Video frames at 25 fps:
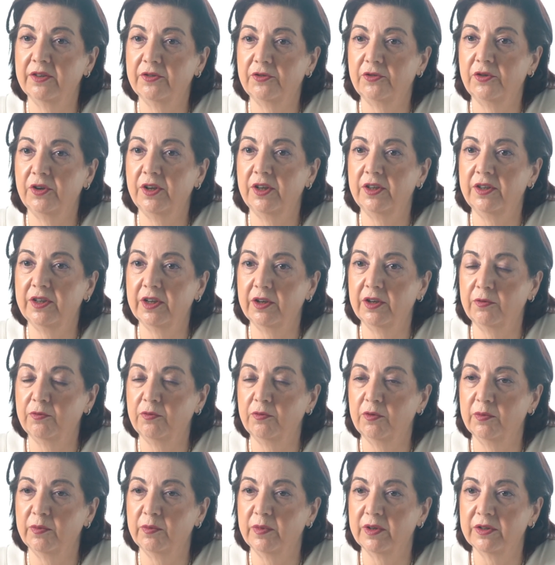treating
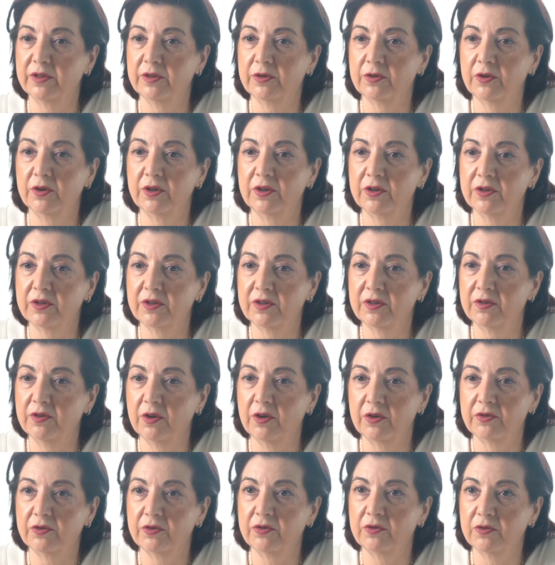women. So it's
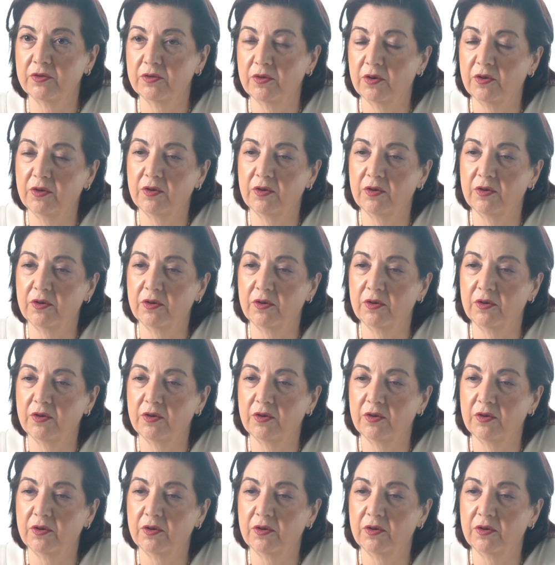not